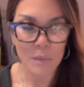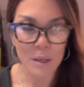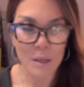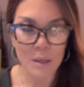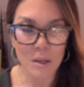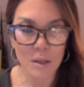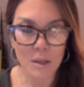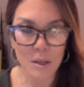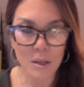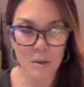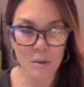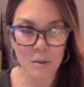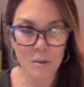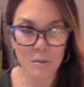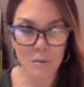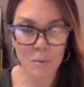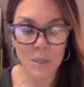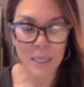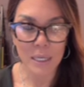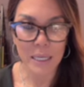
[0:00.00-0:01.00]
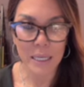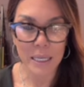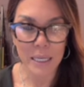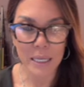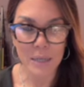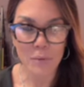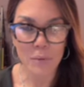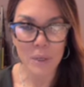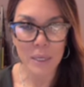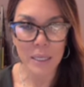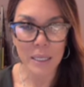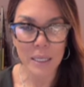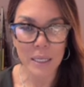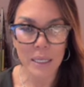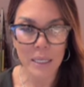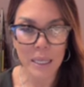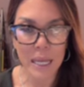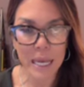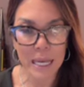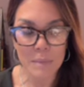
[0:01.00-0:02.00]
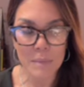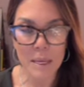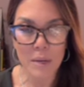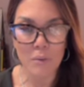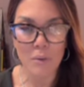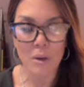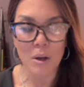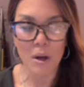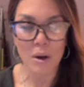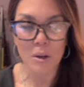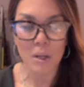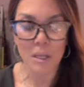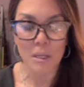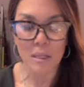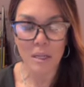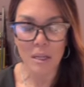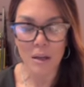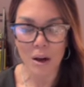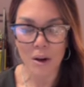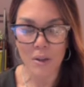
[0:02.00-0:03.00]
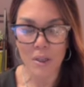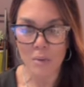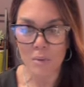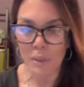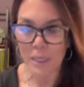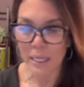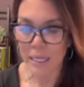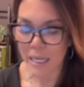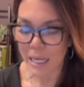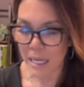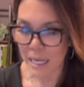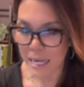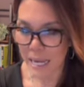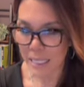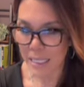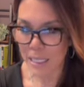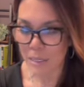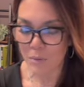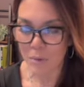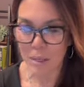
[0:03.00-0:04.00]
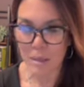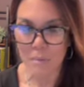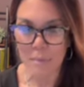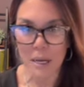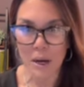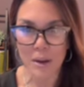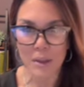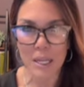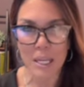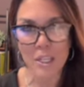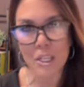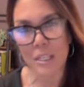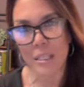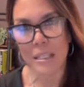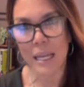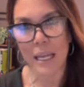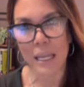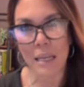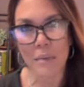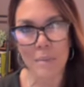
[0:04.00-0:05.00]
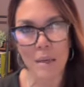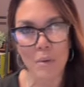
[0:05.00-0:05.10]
really like me? Are they really connecting with me? Are they just telling me